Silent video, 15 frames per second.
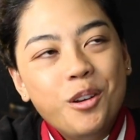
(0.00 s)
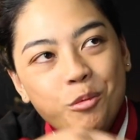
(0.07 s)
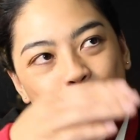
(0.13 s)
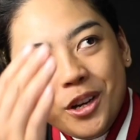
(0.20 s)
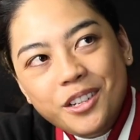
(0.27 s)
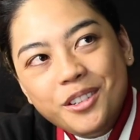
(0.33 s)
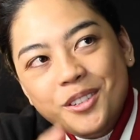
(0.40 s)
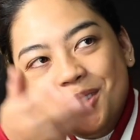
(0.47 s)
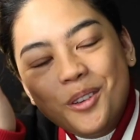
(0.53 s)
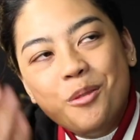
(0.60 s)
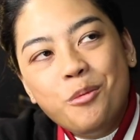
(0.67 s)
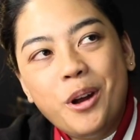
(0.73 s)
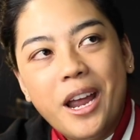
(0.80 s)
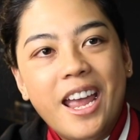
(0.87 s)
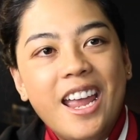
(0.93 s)
whittles
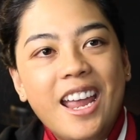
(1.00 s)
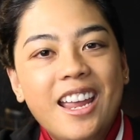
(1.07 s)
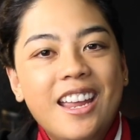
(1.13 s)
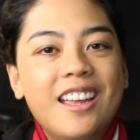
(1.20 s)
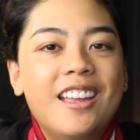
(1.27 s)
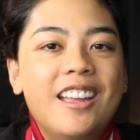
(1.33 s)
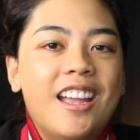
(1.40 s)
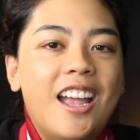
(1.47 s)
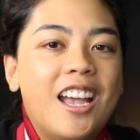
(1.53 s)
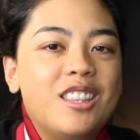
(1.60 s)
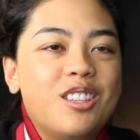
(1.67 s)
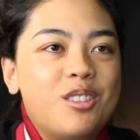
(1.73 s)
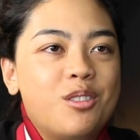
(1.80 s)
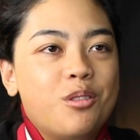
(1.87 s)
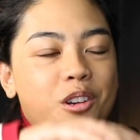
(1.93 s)
away
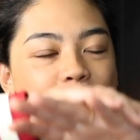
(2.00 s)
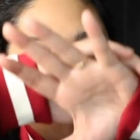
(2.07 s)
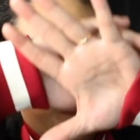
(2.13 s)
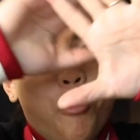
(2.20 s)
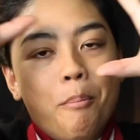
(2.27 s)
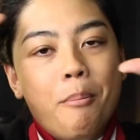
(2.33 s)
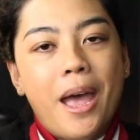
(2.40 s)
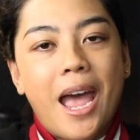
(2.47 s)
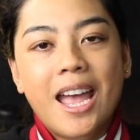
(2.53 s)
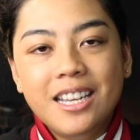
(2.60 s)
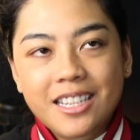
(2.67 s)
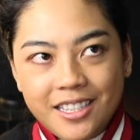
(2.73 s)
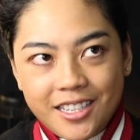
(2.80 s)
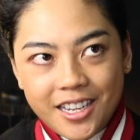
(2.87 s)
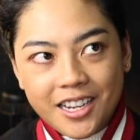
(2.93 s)
at the sort of
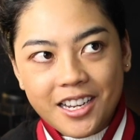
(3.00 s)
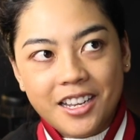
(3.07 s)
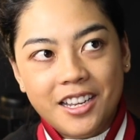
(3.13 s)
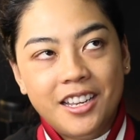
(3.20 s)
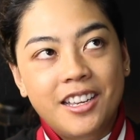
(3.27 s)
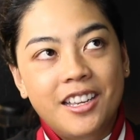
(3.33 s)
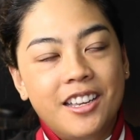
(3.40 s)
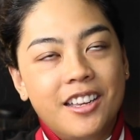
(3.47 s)
romantic